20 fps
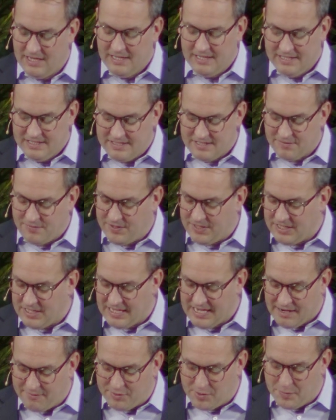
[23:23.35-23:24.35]
is if he could
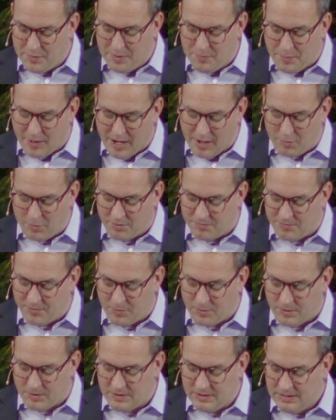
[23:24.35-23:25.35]
ever be
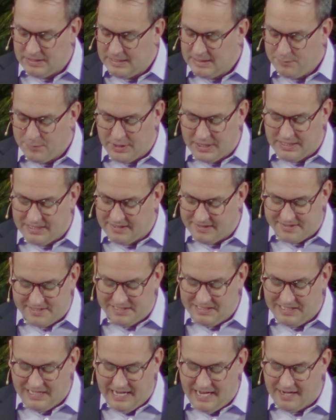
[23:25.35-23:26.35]
powerful, but he
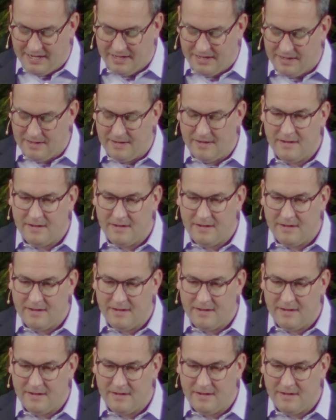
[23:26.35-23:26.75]
doesn't get it.